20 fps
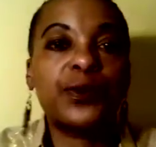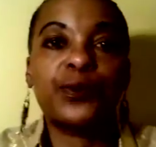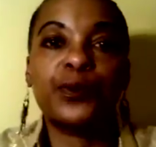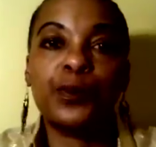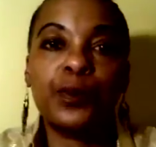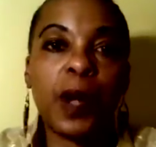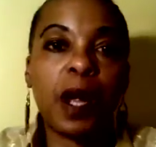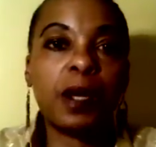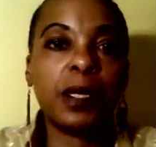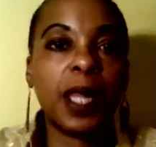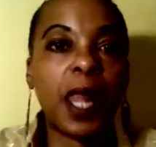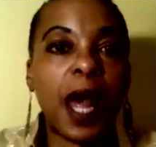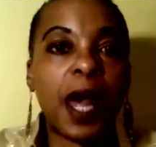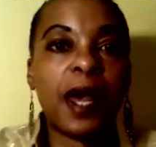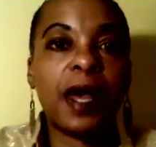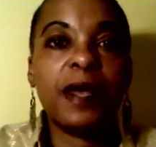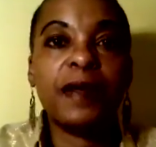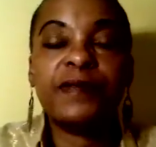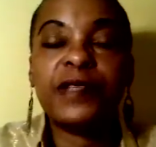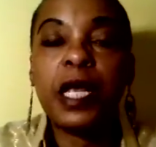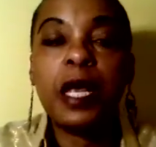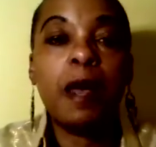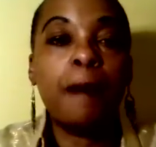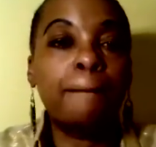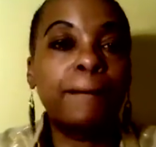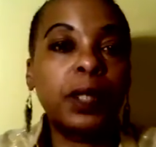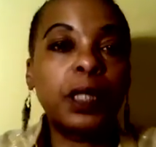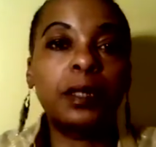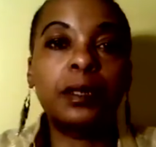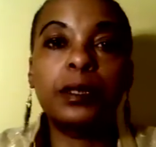through our lives,
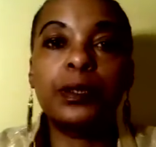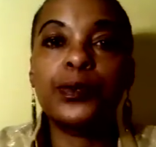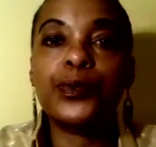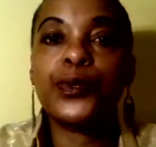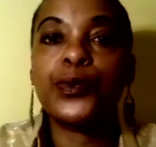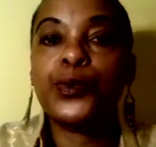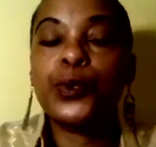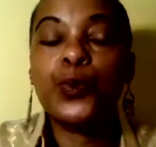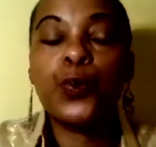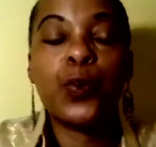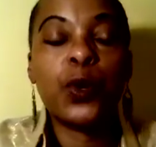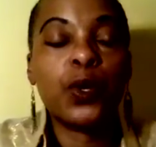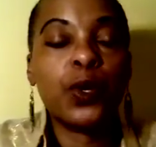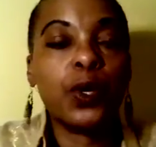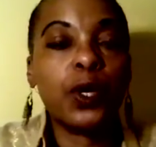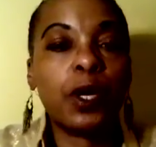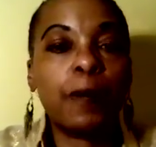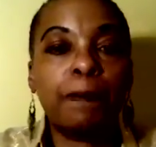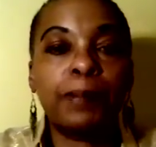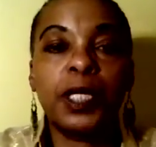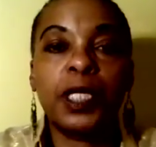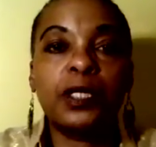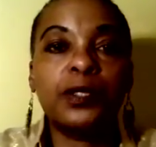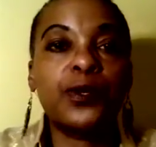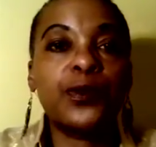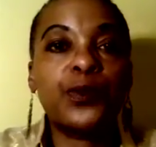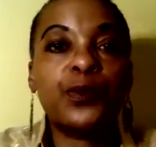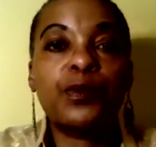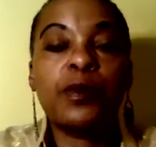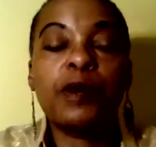blunder through work, blunder
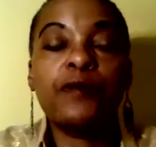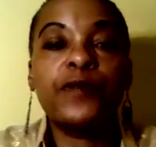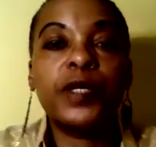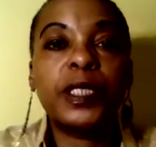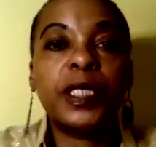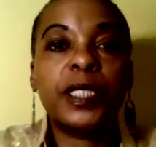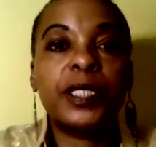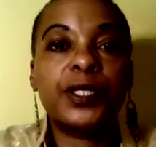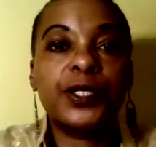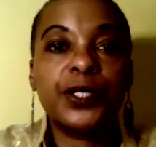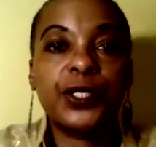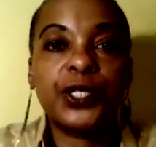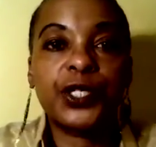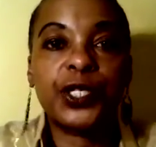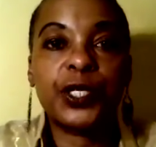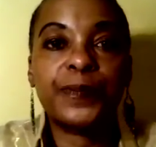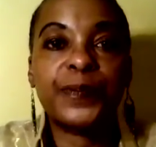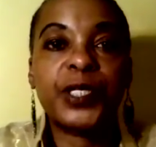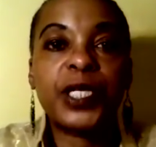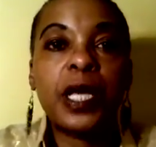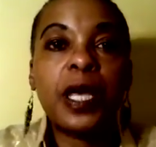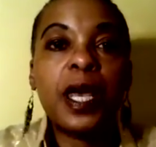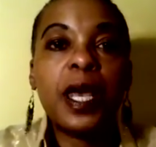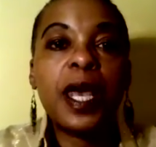through our relationships,